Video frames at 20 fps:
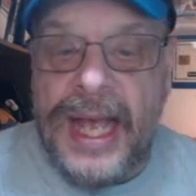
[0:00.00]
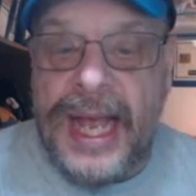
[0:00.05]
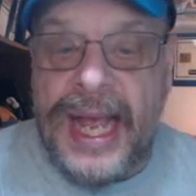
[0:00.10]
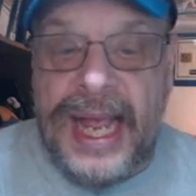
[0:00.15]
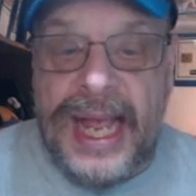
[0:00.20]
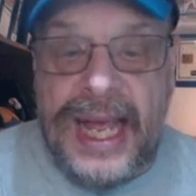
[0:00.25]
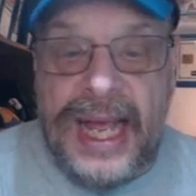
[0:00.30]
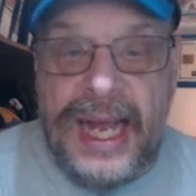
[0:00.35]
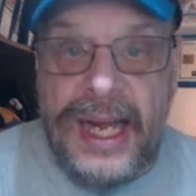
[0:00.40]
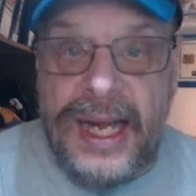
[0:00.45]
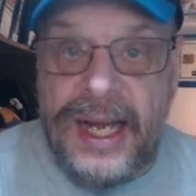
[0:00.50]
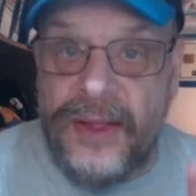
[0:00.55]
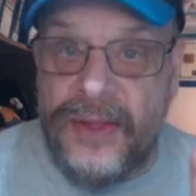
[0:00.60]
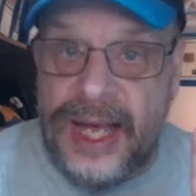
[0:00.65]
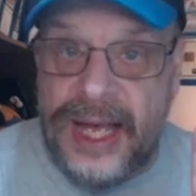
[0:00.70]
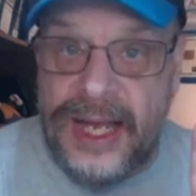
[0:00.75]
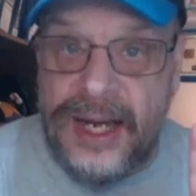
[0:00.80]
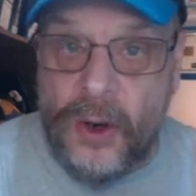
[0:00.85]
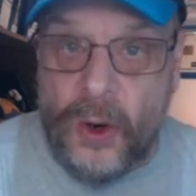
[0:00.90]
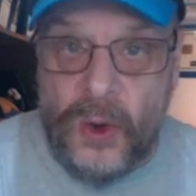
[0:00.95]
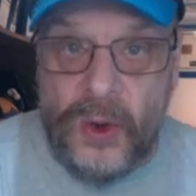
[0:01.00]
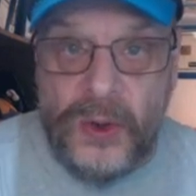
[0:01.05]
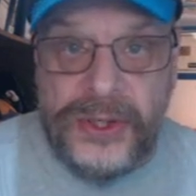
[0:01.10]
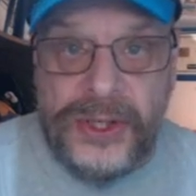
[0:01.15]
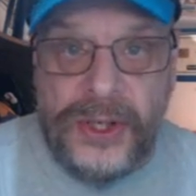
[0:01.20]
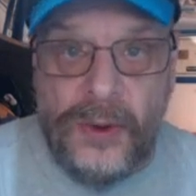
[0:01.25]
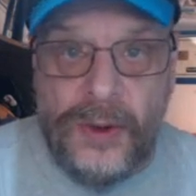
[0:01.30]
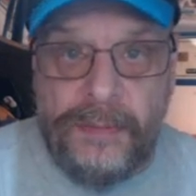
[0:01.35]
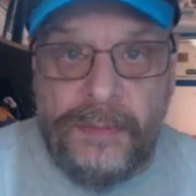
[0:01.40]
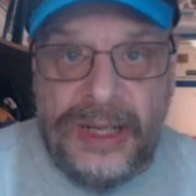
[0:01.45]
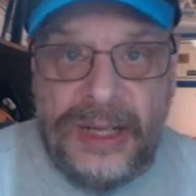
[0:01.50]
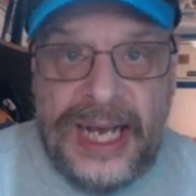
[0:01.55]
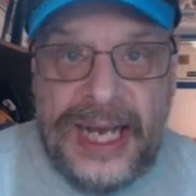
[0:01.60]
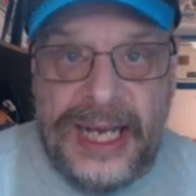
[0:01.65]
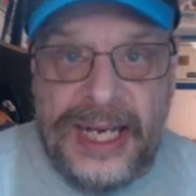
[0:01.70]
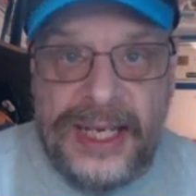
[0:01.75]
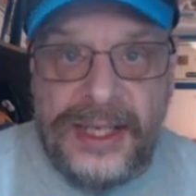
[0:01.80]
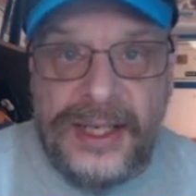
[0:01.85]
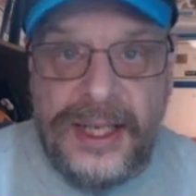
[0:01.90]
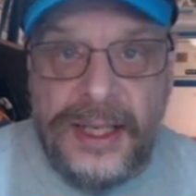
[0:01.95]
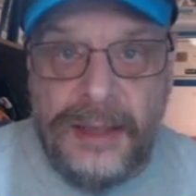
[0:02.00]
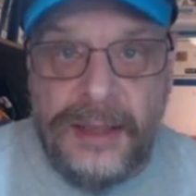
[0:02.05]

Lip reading: And that also applies to the